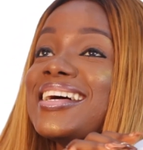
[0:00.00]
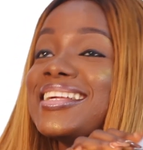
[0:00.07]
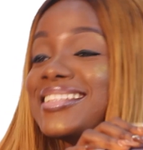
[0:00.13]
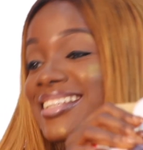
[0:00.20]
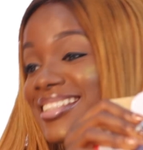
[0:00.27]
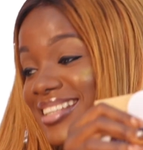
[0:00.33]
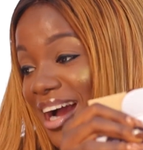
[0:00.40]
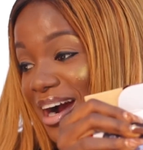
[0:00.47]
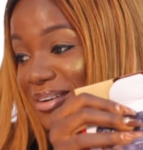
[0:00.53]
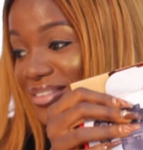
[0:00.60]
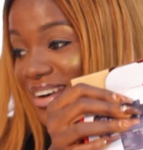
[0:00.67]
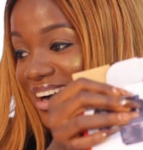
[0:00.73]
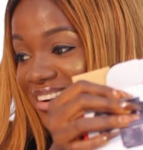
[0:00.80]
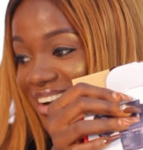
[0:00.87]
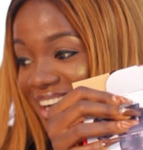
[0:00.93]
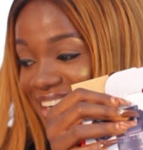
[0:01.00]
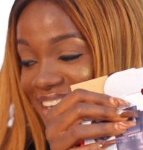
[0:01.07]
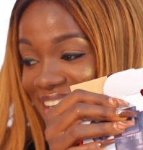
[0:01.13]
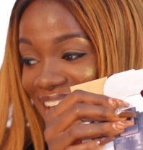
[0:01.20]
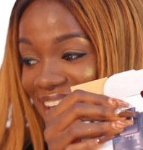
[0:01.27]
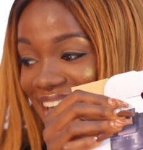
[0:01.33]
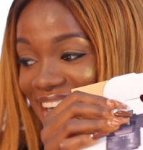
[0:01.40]
this camera right
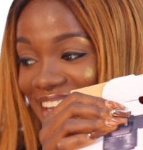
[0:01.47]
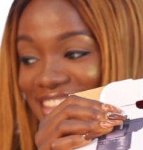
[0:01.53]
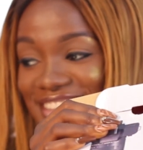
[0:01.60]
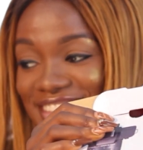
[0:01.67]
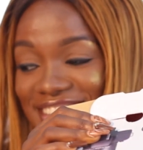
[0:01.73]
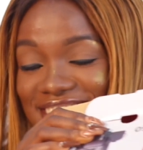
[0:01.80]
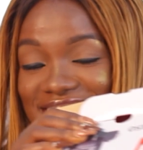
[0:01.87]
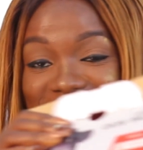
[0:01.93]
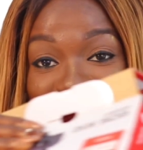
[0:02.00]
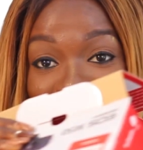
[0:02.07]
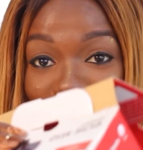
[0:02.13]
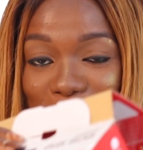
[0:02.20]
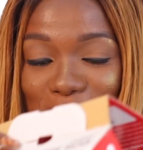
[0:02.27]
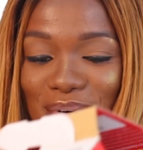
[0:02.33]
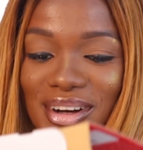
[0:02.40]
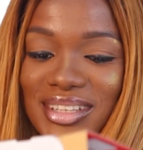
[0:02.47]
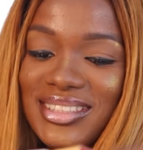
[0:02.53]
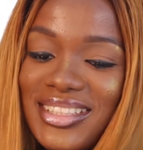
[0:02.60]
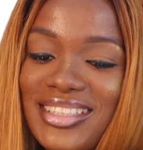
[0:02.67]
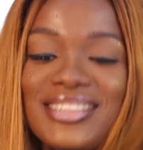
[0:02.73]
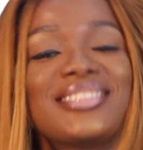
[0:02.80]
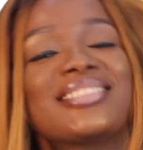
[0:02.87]
here, let's just unbox
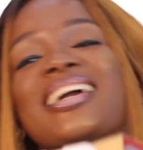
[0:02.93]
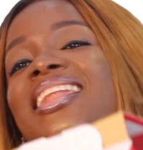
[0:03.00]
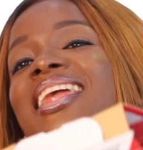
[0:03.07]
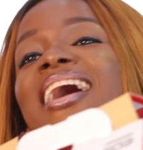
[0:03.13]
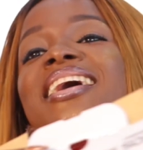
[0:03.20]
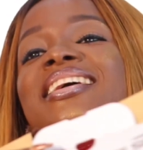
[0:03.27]
it together.